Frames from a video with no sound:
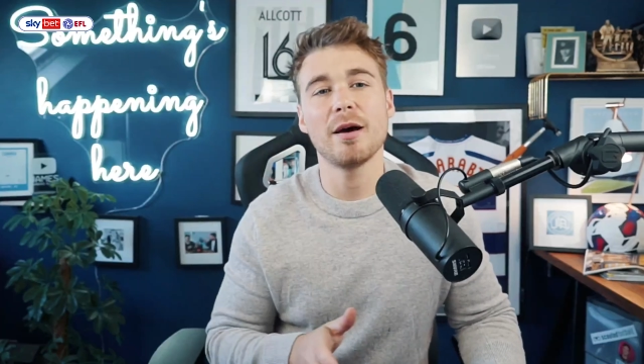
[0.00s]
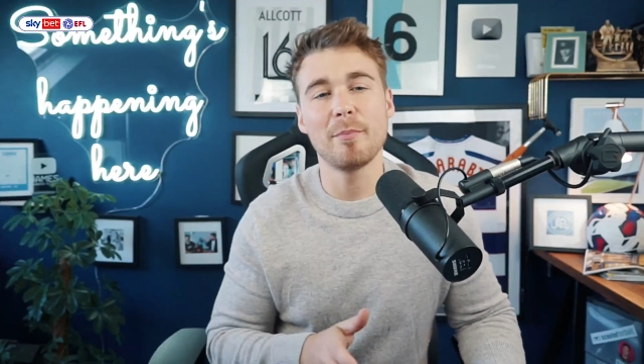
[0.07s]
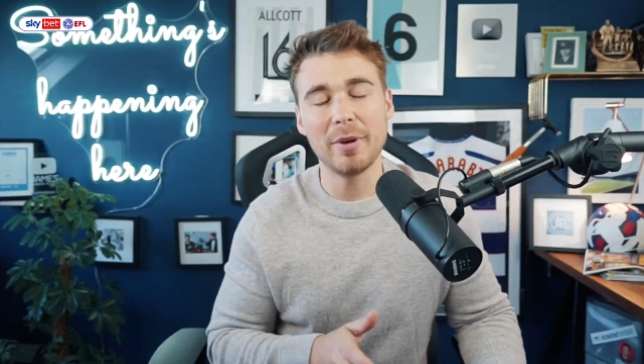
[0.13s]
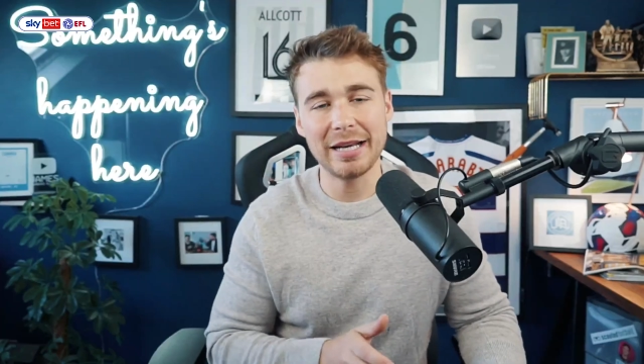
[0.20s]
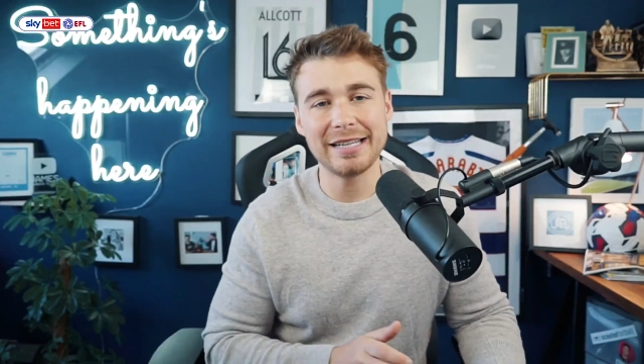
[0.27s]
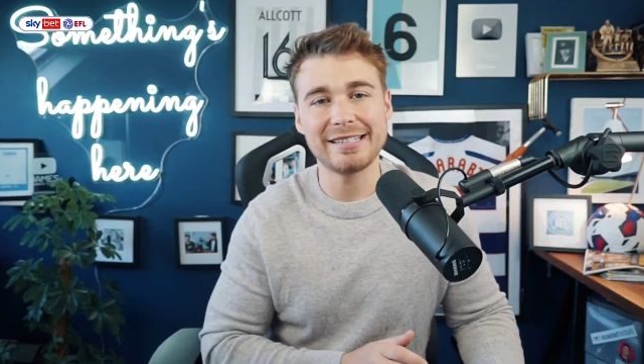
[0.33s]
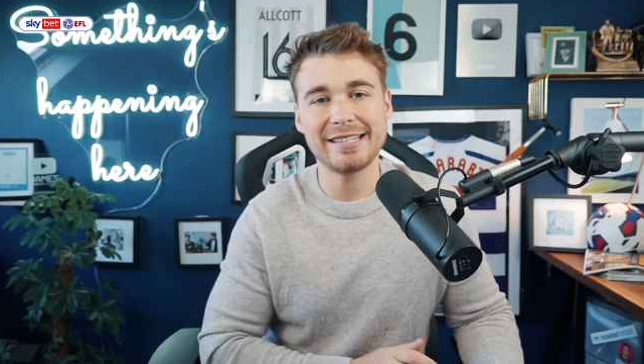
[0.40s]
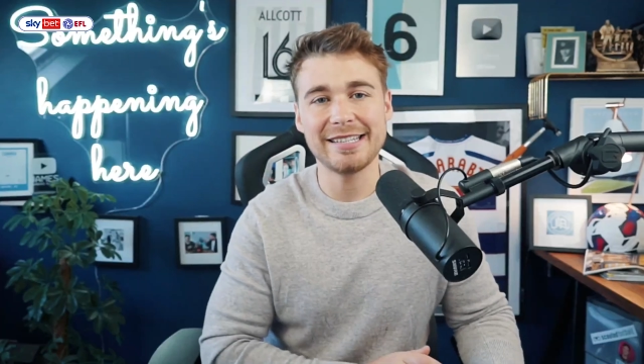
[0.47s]

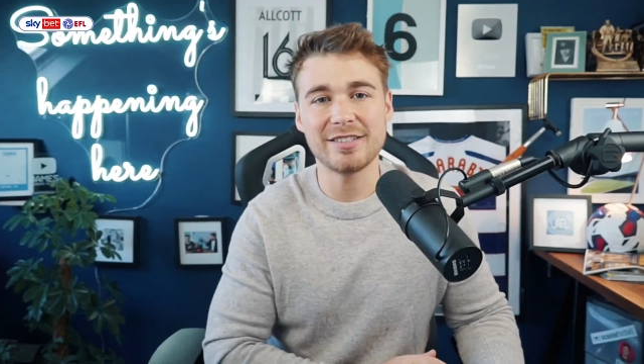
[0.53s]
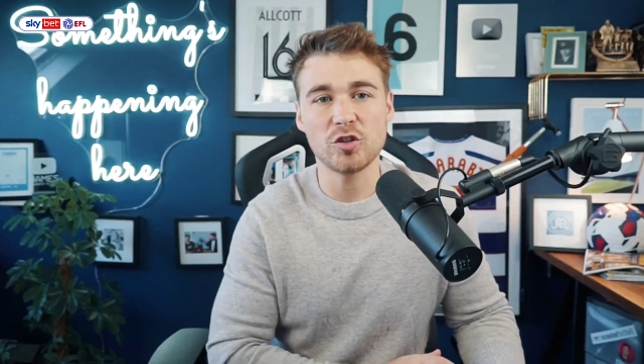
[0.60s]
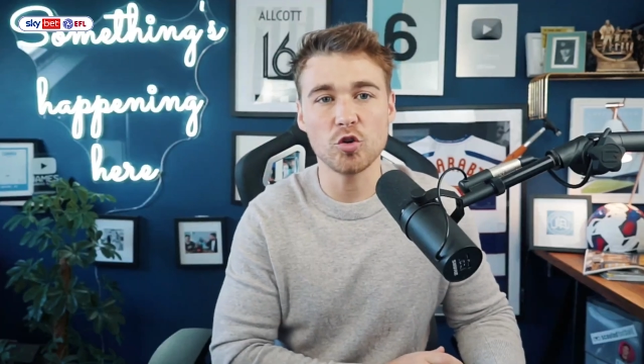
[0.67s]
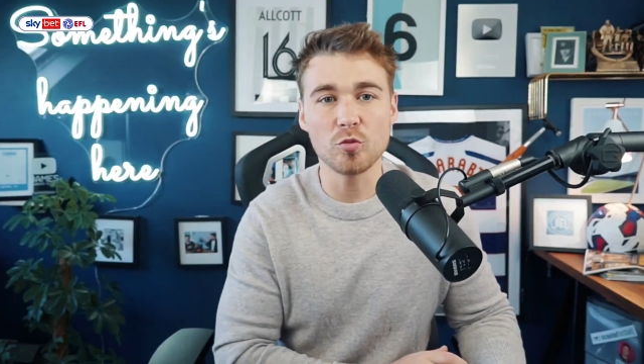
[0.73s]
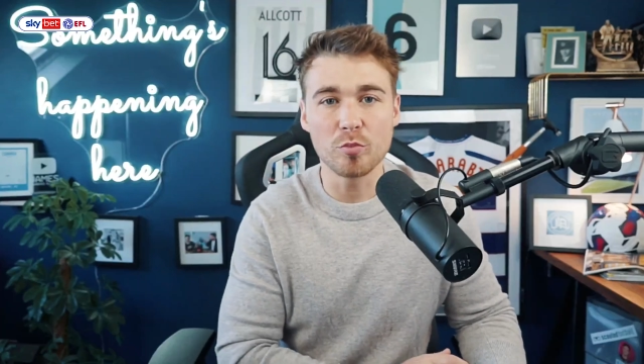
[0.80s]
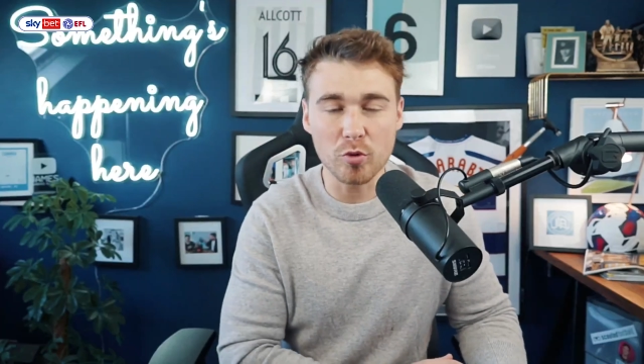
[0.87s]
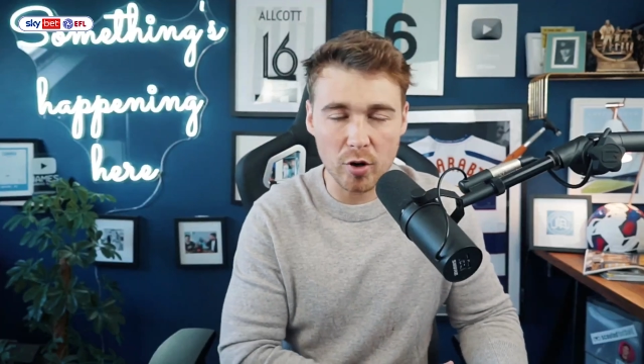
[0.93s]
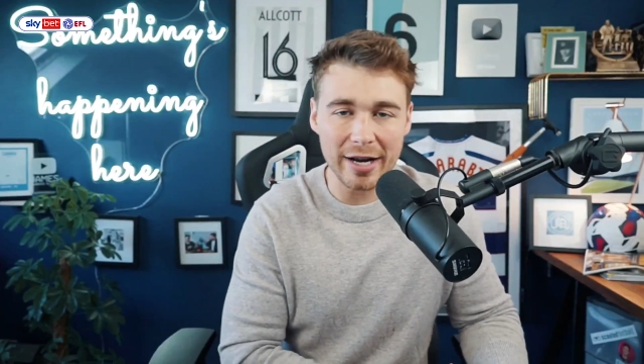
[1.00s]
ability to
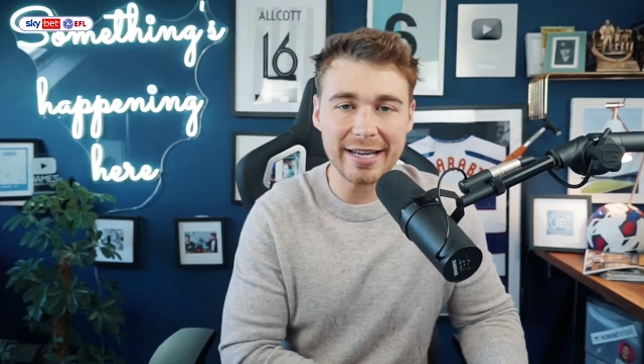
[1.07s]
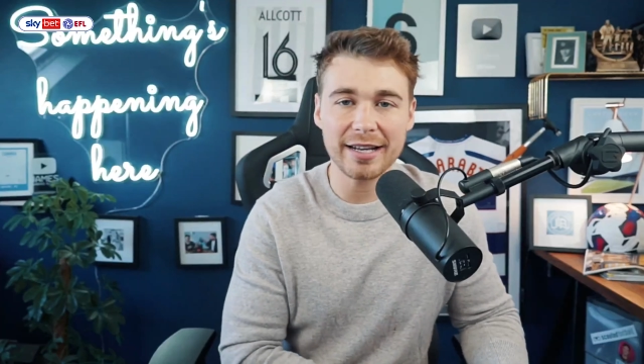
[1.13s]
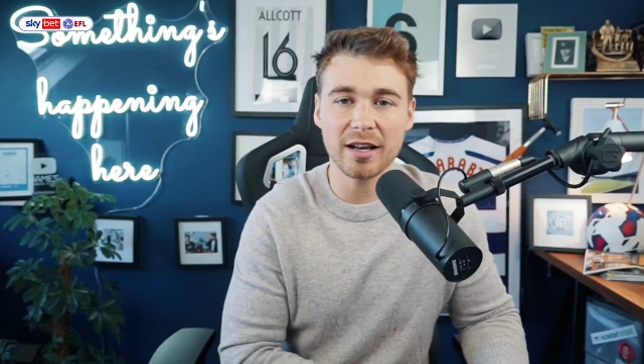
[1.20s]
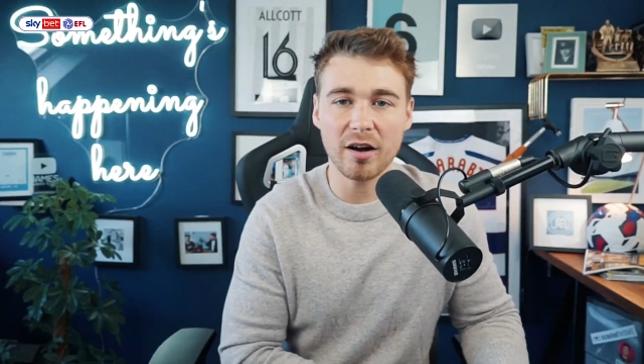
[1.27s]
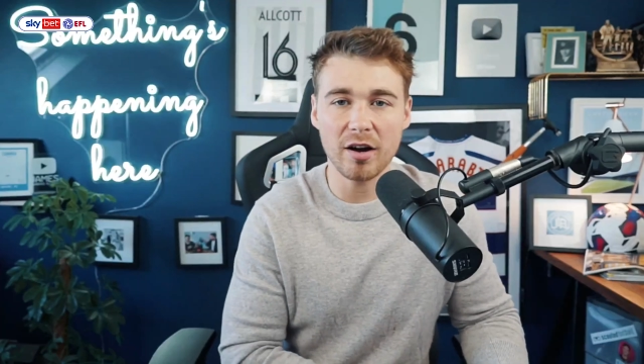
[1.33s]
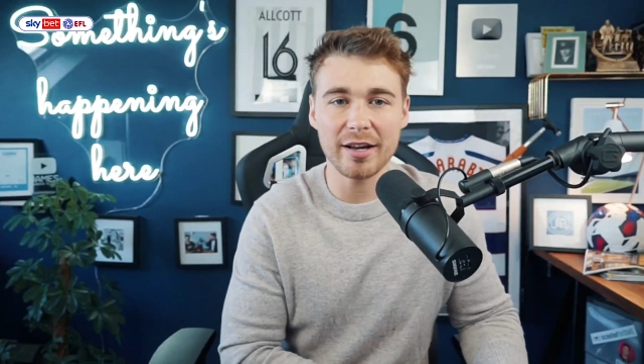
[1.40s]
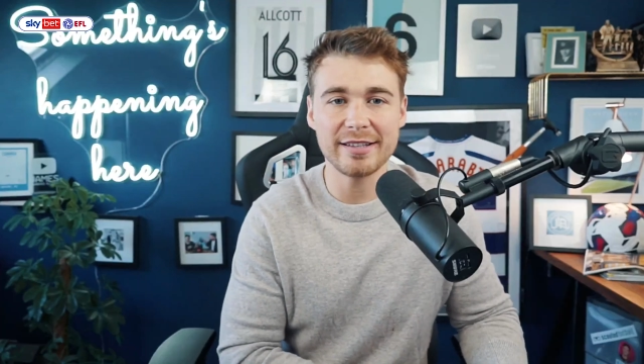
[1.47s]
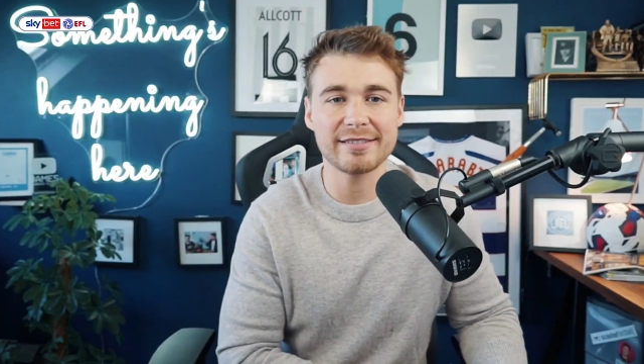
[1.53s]
break
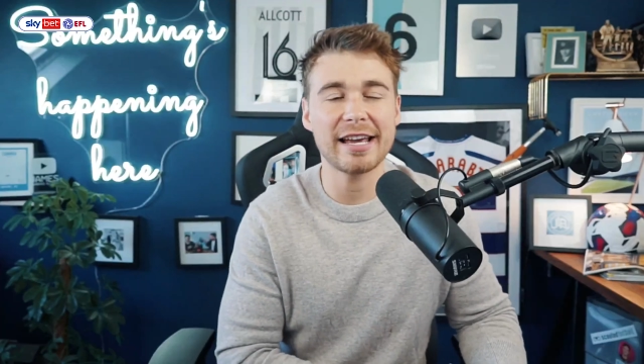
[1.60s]
lines